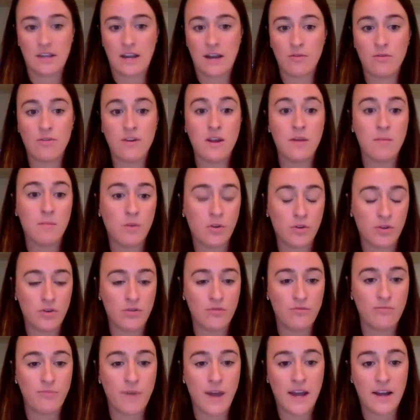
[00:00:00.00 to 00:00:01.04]
how nimble
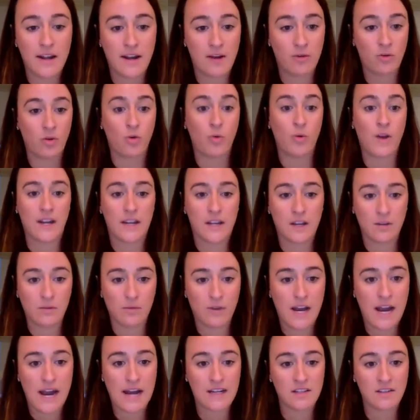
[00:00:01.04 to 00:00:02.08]
you've been, how quick and
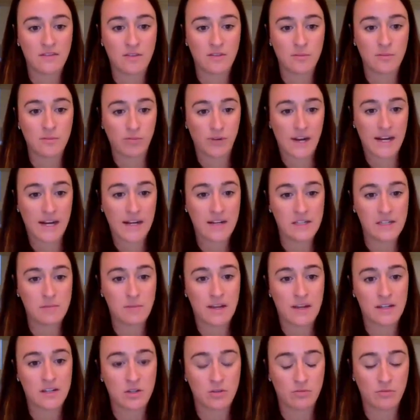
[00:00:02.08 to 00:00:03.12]
reactive the brand has
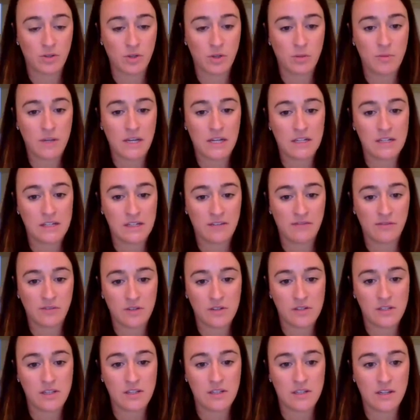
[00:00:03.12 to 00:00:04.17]
been to really make a
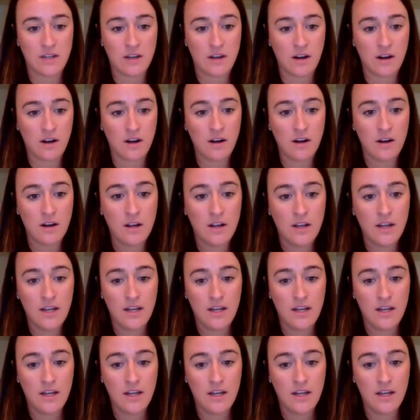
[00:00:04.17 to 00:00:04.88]
difference this year